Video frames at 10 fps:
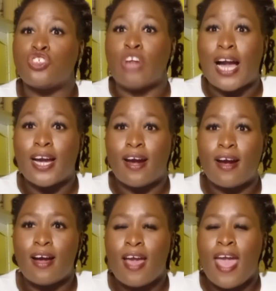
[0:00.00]
drag
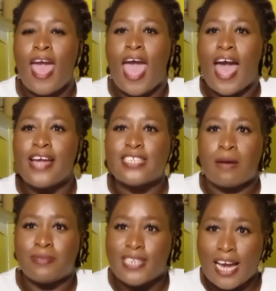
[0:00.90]
her and
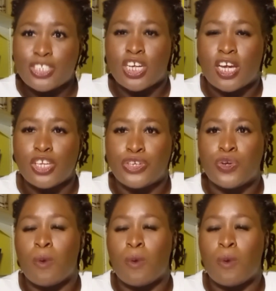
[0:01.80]
abduct her,